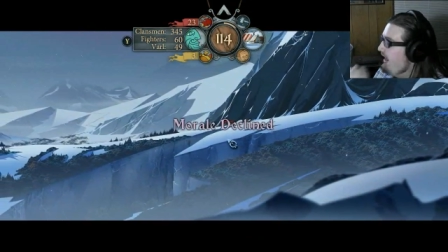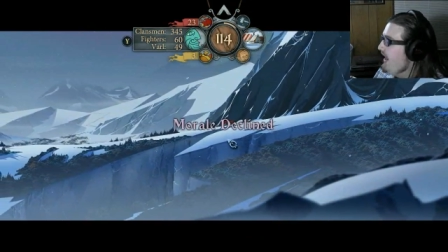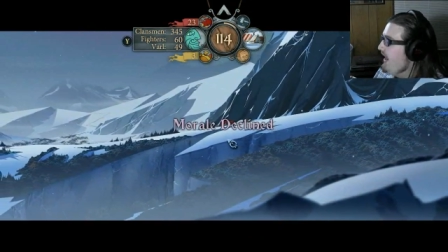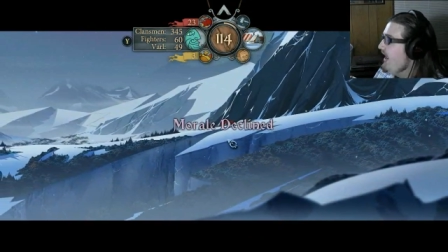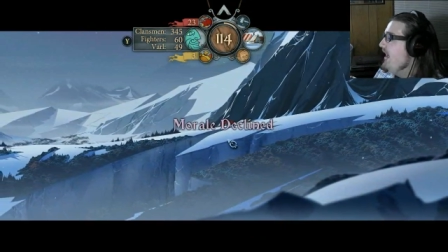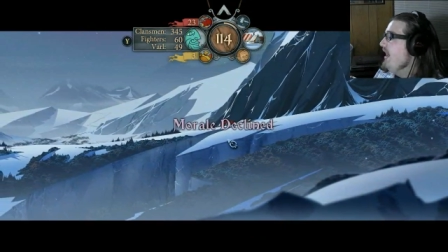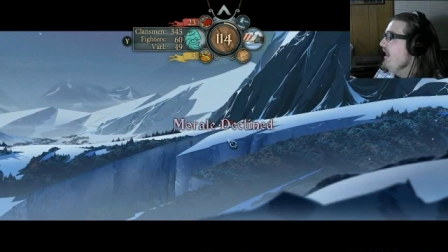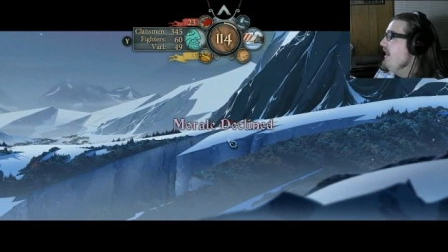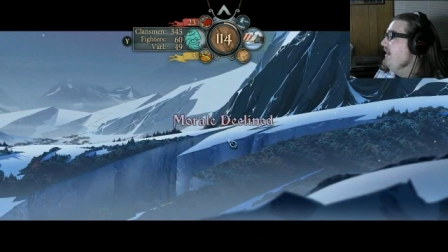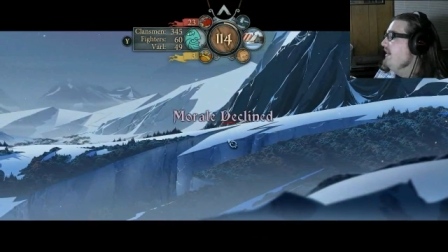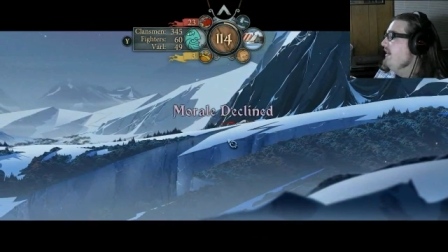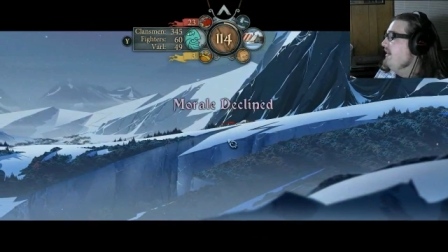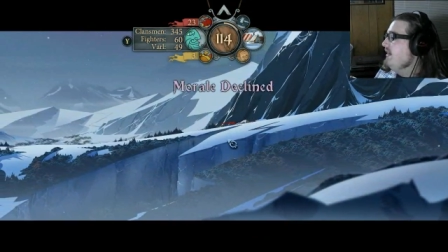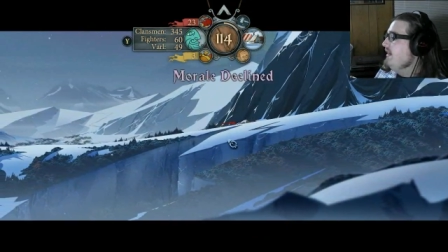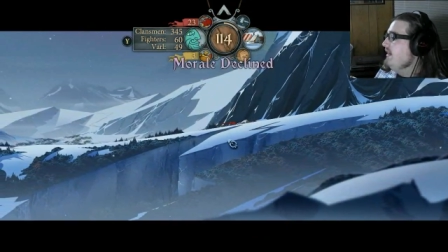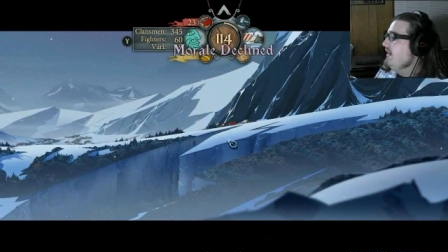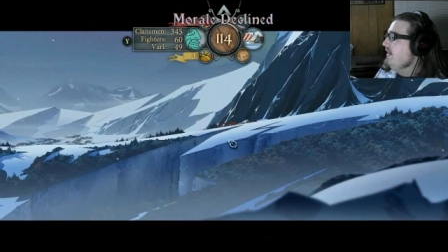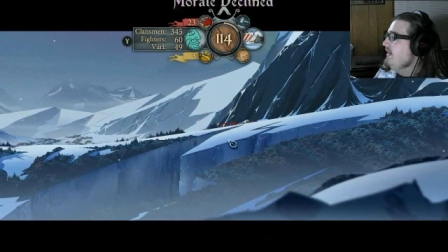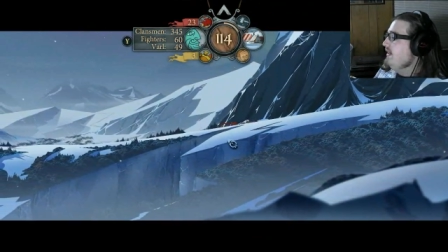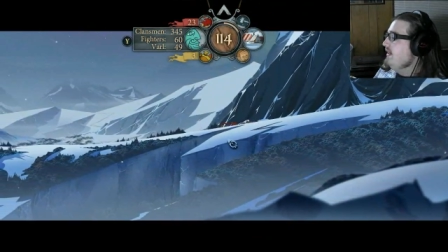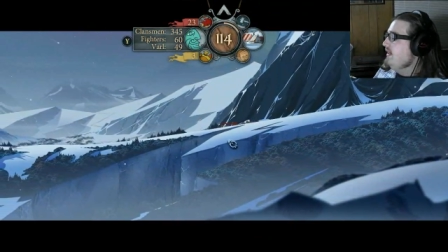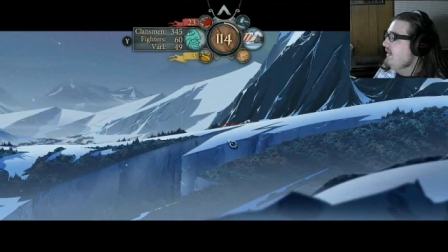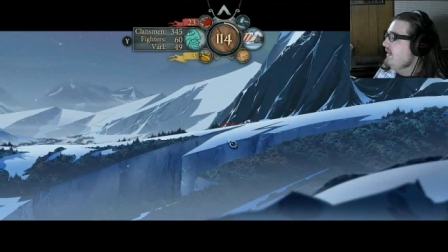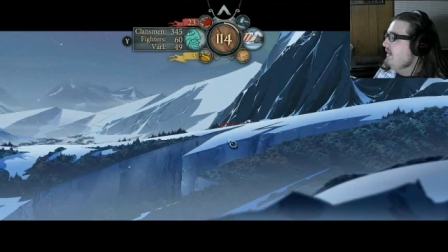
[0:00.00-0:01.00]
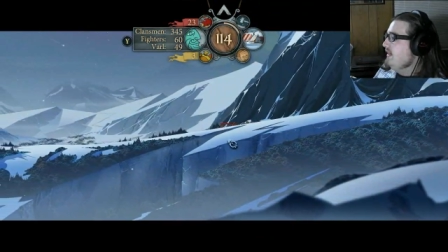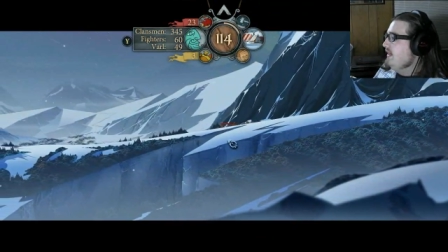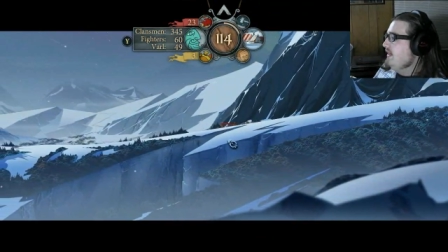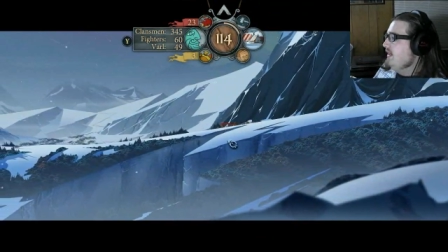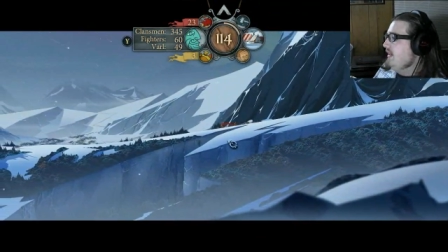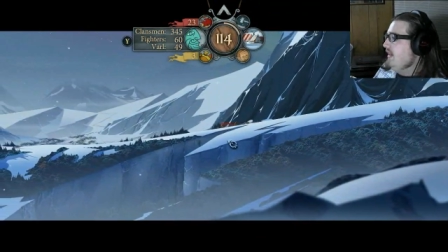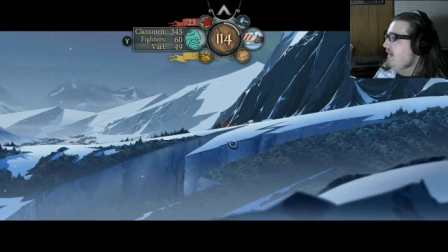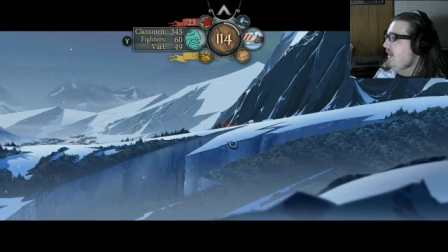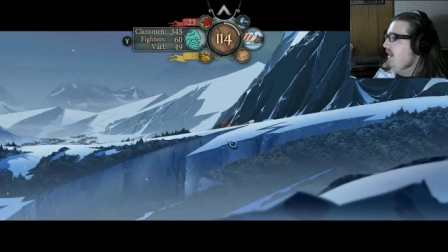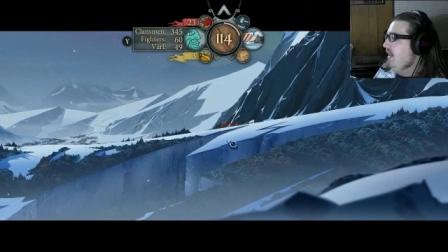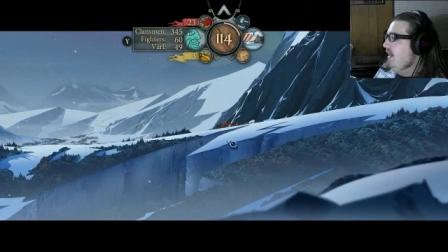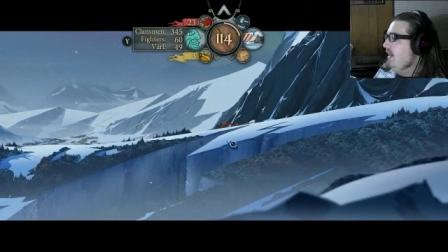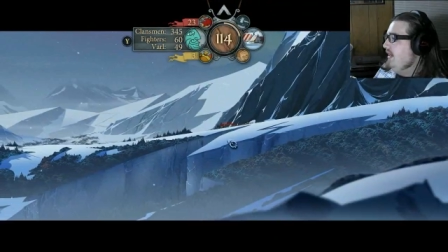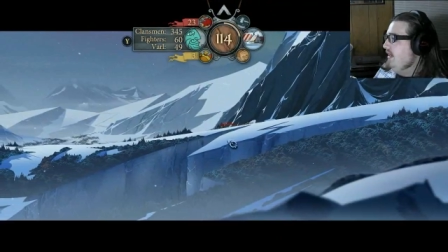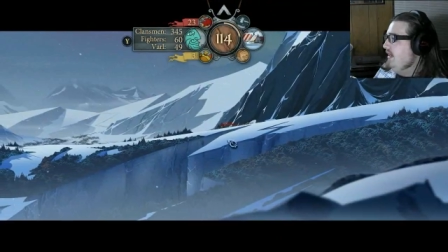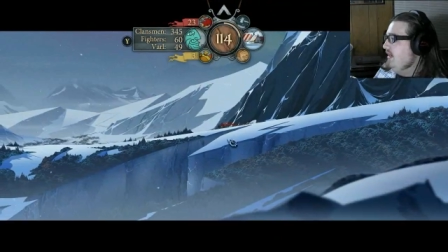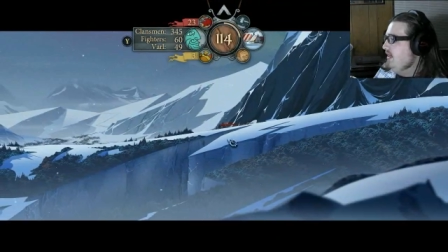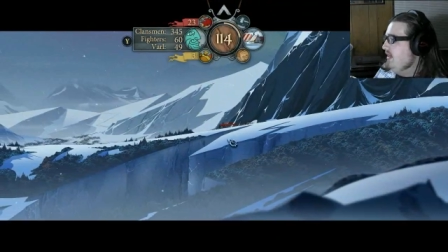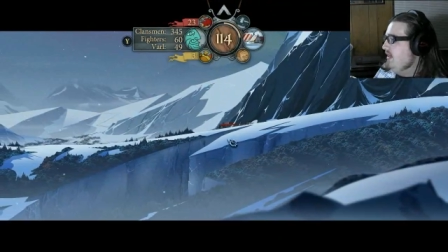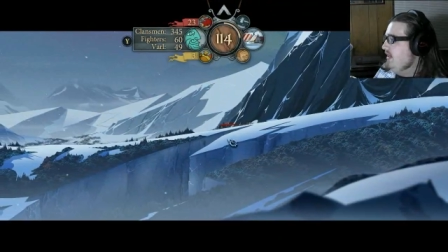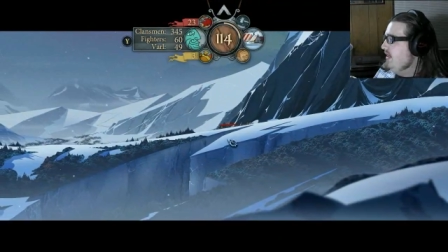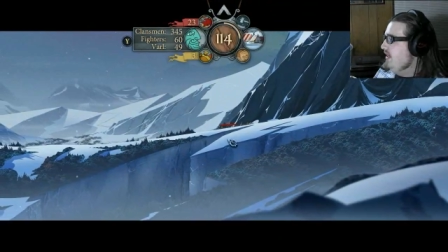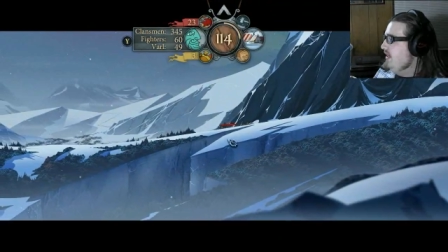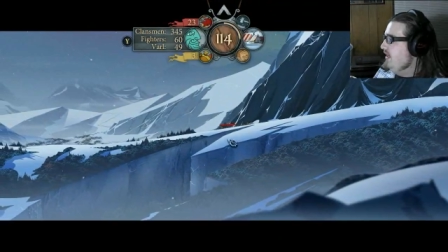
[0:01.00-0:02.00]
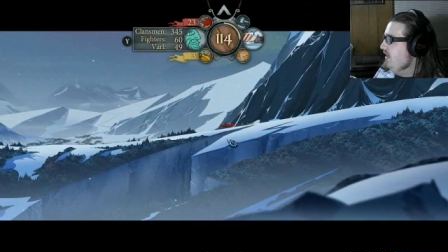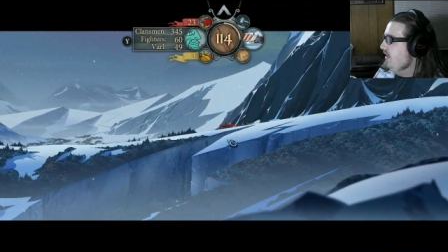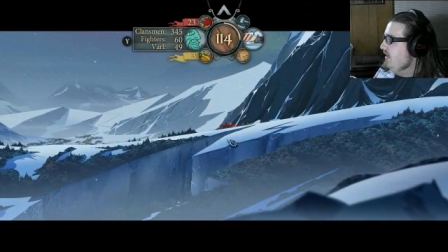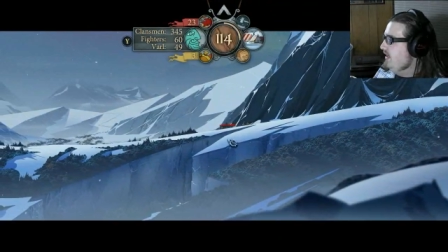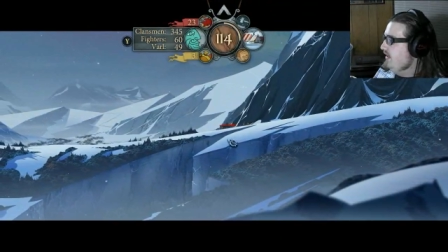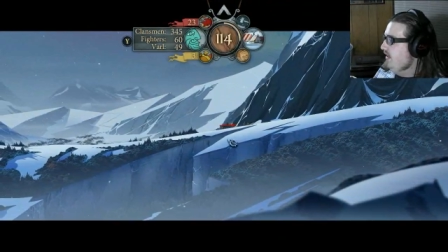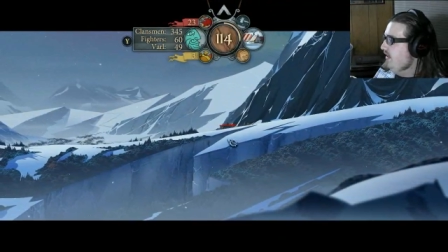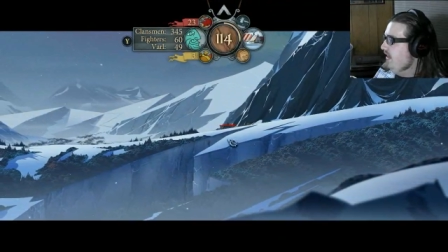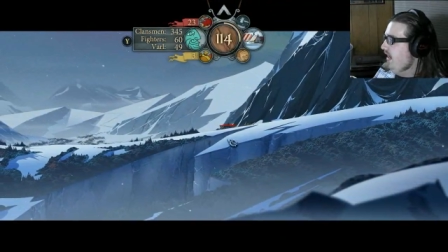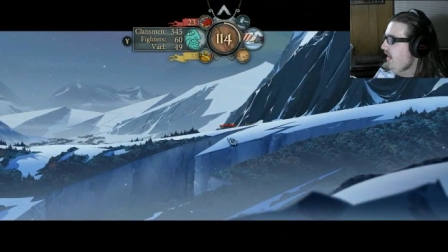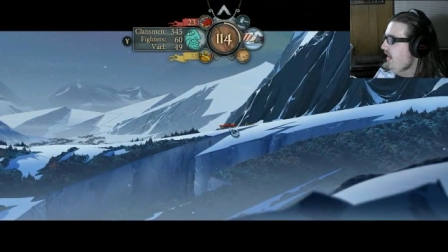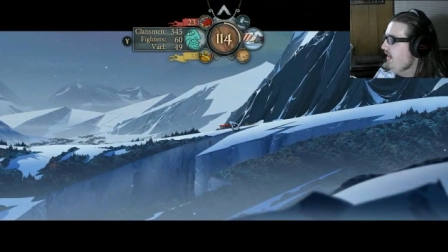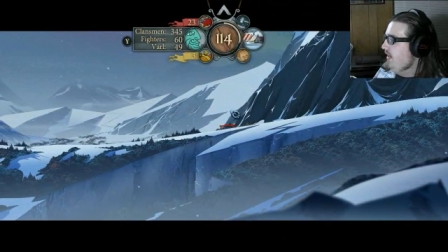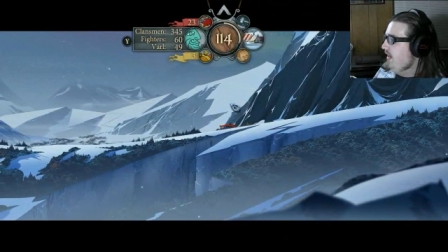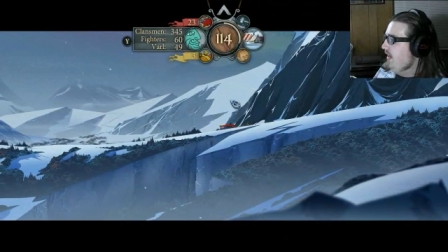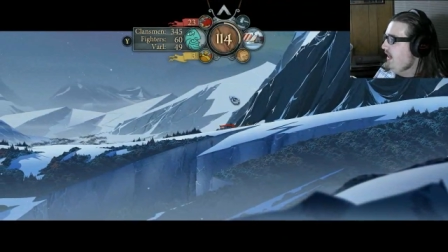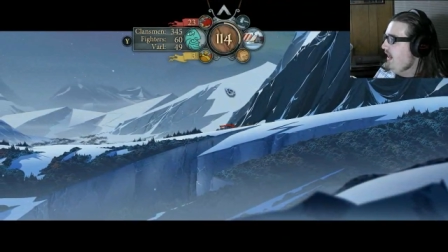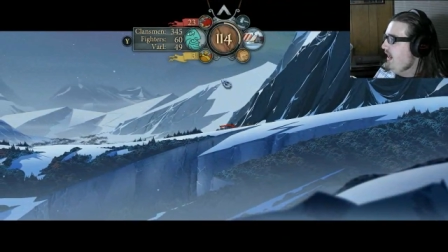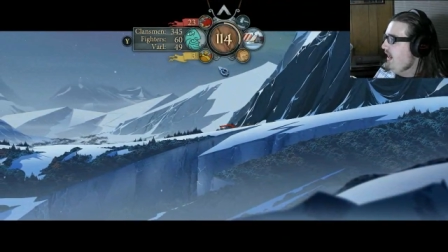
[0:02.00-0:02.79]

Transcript: I I needed that.